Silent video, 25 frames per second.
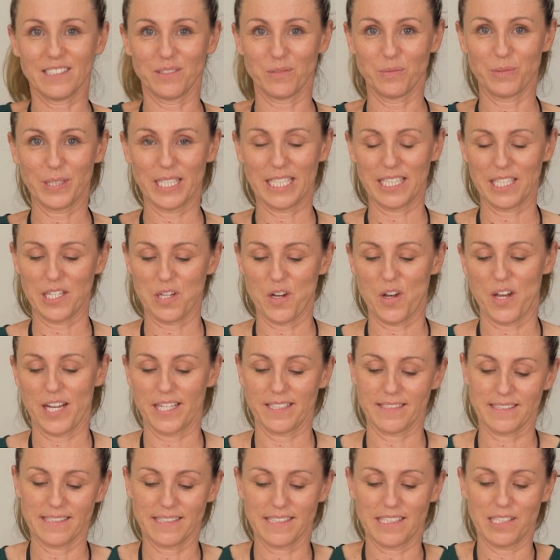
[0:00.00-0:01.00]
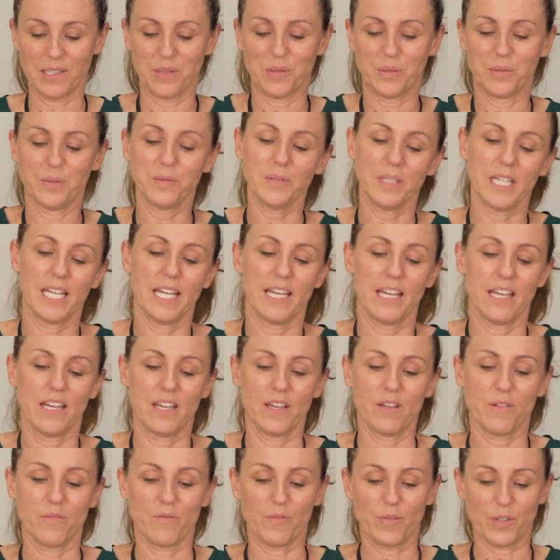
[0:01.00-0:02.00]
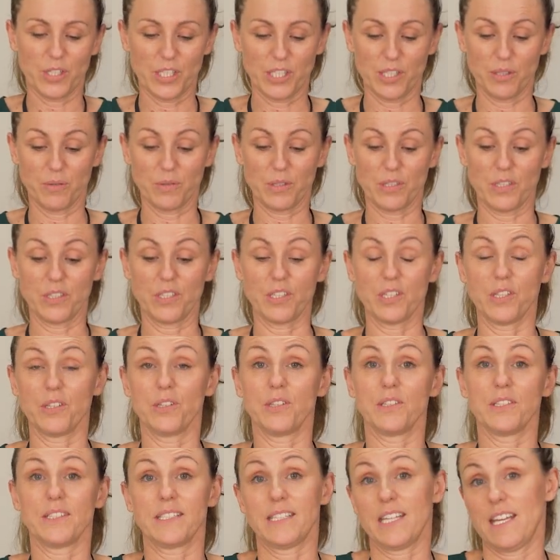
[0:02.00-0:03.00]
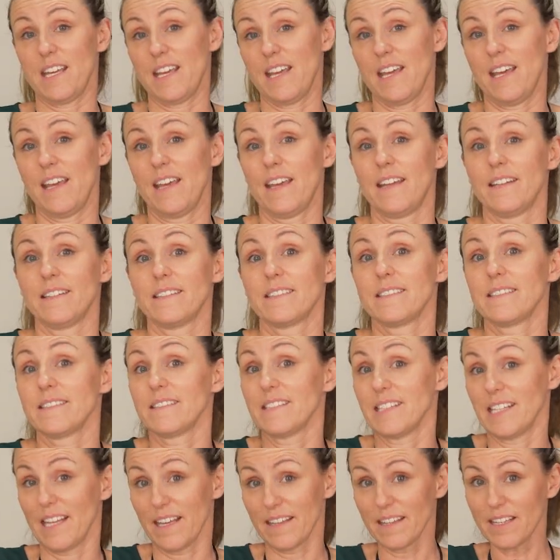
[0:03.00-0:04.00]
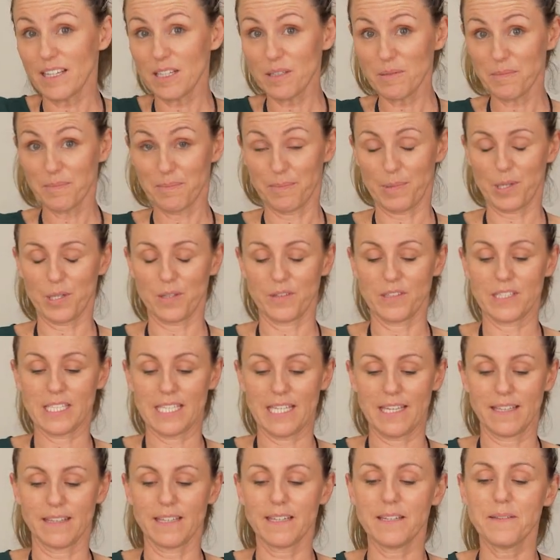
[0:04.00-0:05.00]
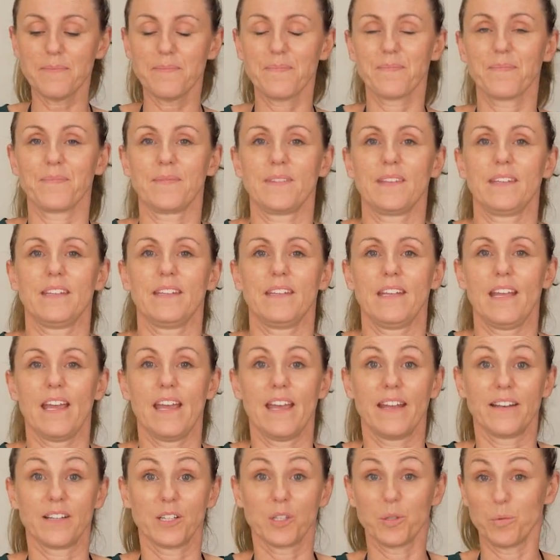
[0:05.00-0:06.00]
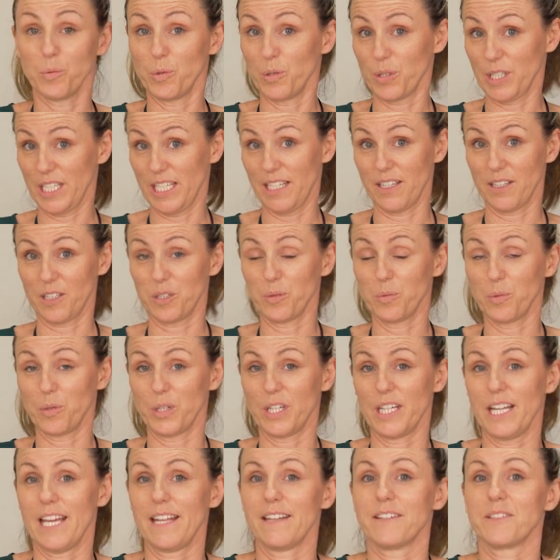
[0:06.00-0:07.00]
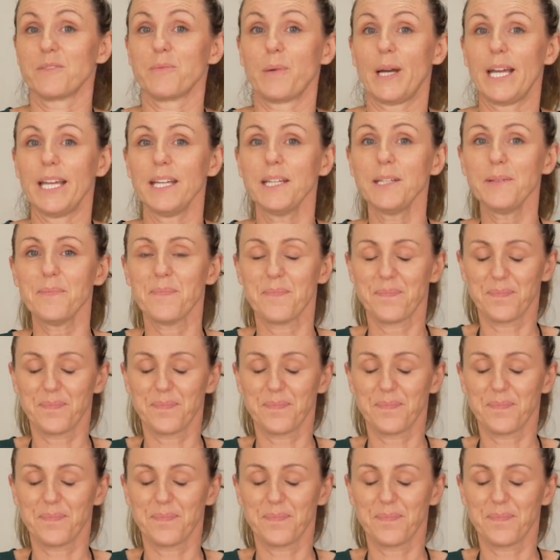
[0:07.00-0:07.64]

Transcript: a really nice skill for children to use their hands together, both together, and in a coordinated way.